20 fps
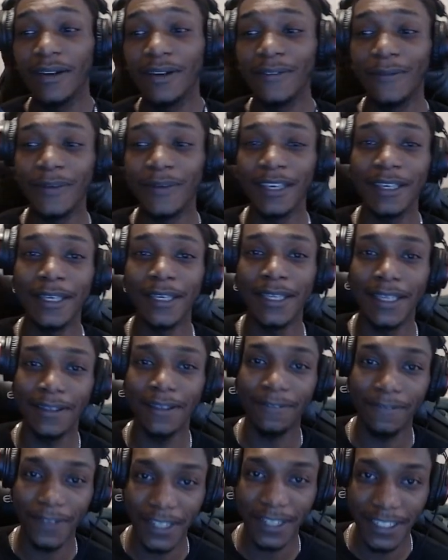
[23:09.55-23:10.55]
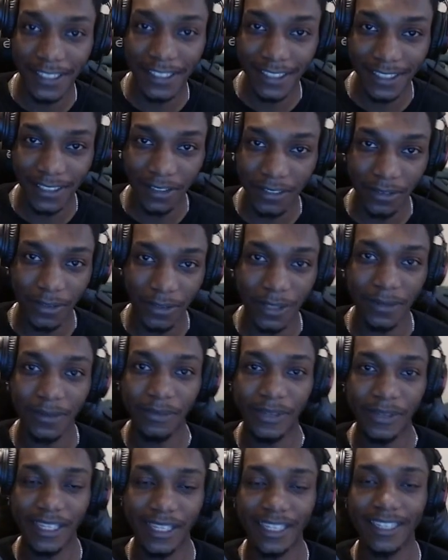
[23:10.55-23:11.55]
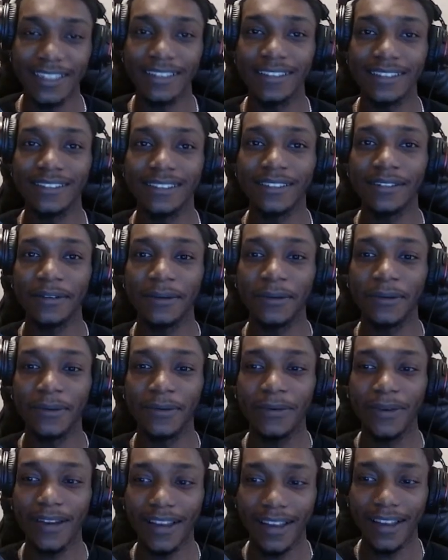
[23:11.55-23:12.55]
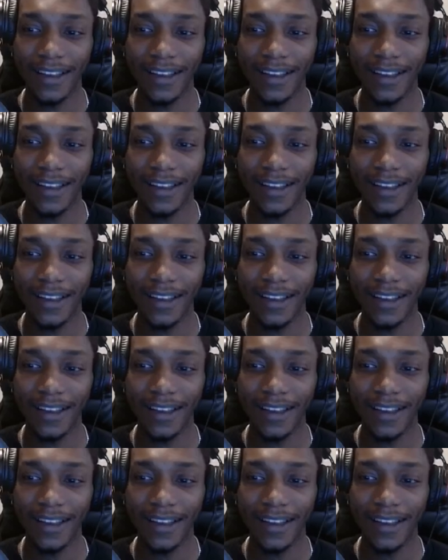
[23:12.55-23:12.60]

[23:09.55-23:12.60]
We finish this run when we get through